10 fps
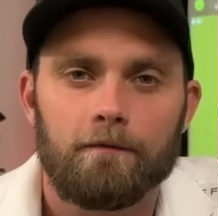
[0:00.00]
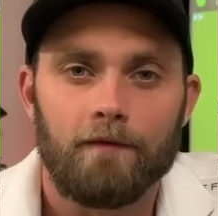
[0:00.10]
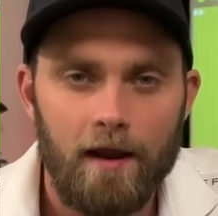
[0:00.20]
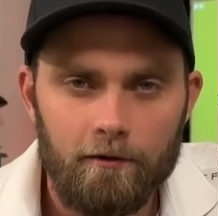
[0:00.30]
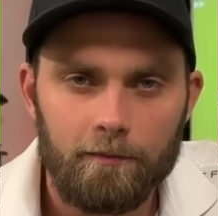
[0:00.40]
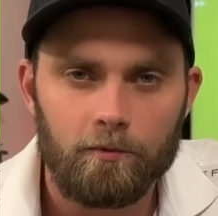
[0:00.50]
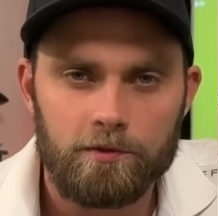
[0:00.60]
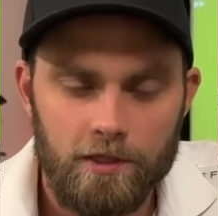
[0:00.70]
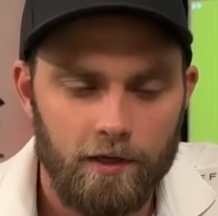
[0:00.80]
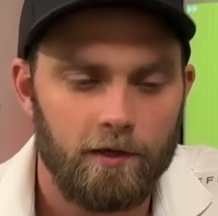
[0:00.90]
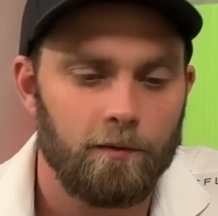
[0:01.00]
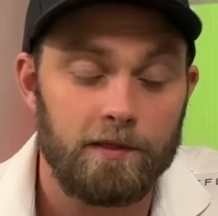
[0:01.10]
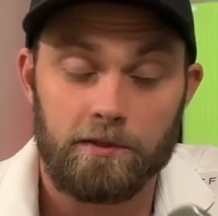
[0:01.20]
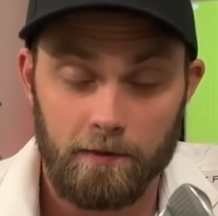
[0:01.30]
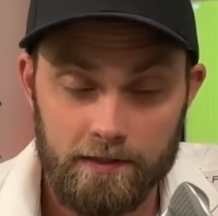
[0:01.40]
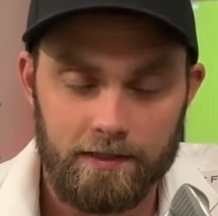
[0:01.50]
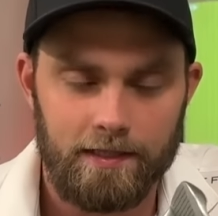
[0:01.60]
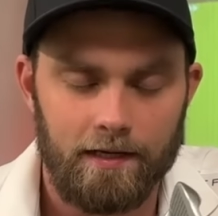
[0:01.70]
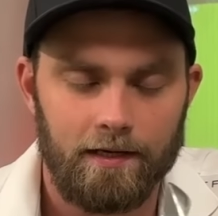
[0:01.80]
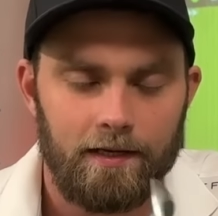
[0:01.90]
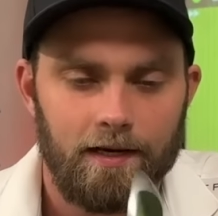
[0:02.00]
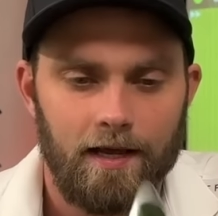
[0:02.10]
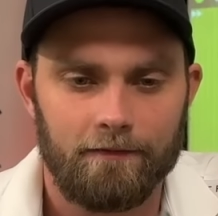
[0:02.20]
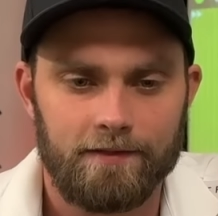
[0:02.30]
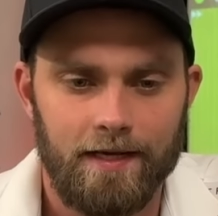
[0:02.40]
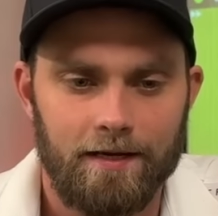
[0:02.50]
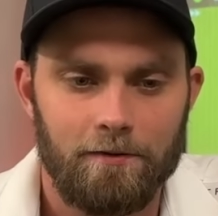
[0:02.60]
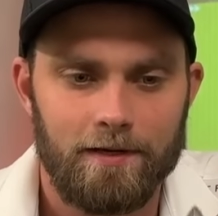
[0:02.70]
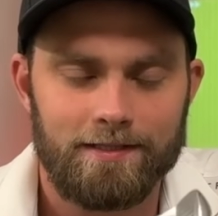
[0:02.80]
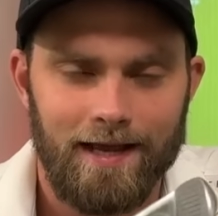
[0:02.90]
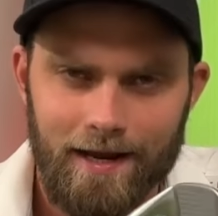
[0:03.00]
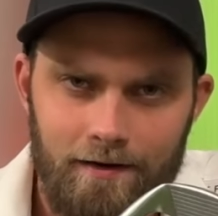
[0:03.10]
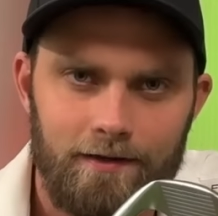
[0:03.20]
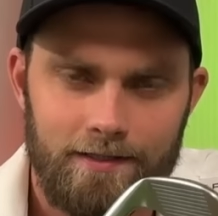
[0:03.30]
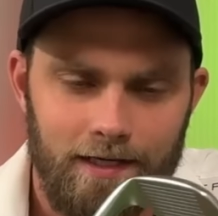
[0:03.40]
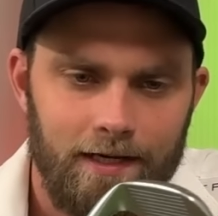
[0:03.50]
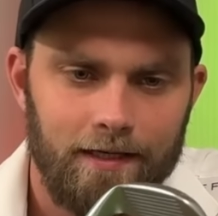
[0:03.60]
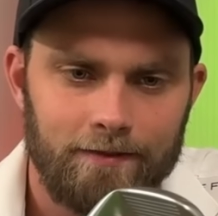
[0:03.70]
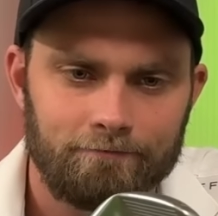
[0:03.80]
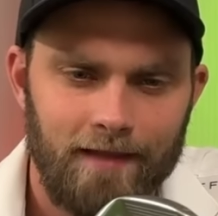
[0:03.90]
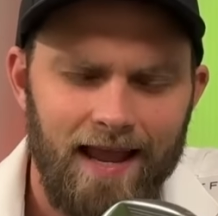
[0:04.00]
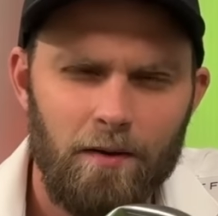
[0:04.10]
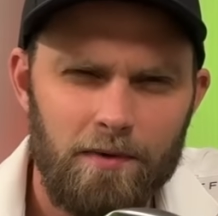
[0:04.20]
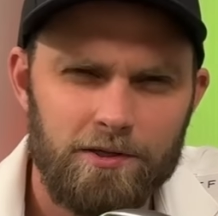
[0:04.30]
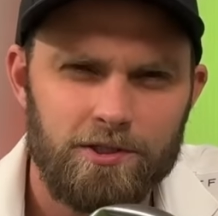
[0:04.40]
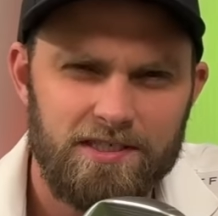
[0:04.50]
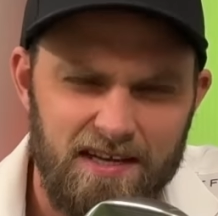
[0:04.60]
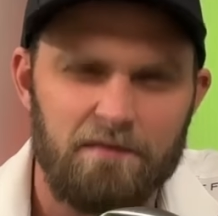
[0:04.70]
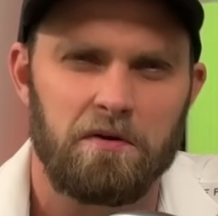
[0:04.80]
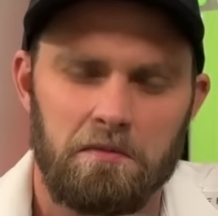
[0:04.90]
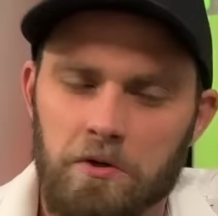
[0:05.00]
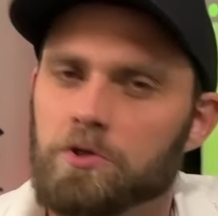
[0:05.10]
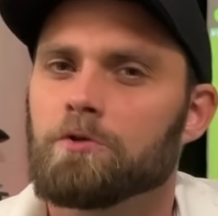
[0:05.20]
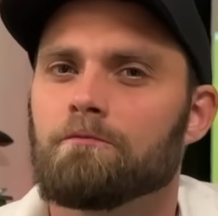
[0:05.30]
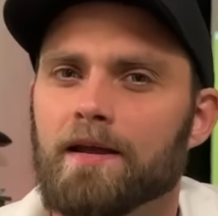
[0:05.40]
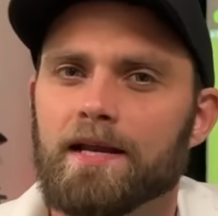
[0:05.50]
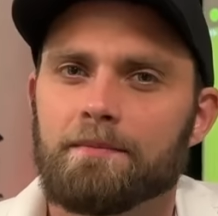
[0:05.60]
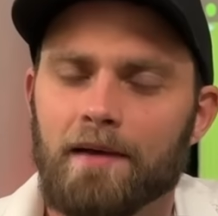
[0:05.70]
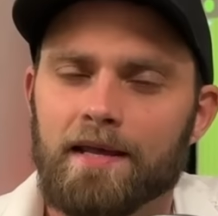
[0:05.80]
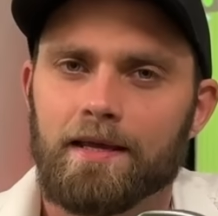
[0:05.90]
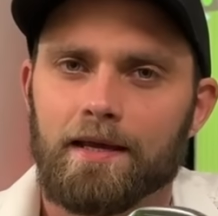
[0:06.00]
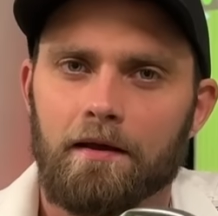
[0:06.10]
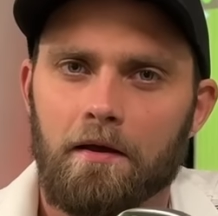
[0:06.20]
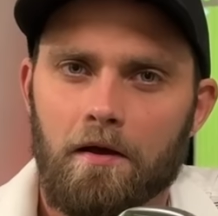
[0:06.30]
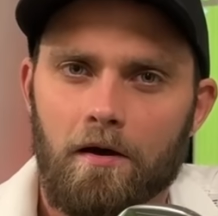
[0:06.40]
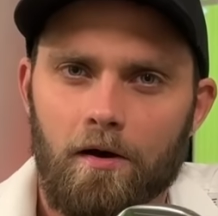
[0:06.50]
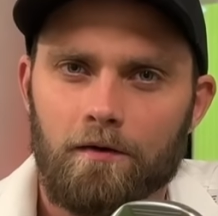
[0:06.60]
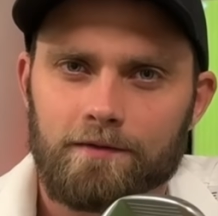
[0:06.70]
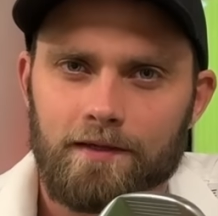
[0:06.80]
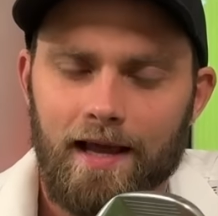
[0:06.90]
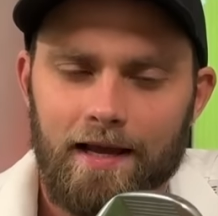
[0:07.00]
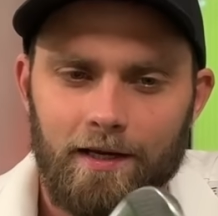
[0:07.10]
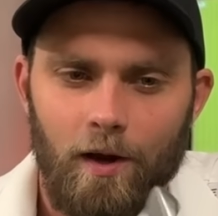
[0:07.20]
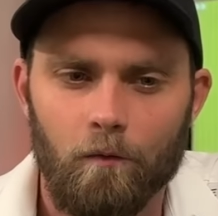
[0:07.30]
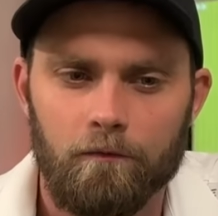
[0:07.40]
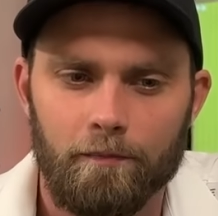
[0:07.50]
Variable two, which coincidentally left out, is angle of attack. How much divot are you really making after that golf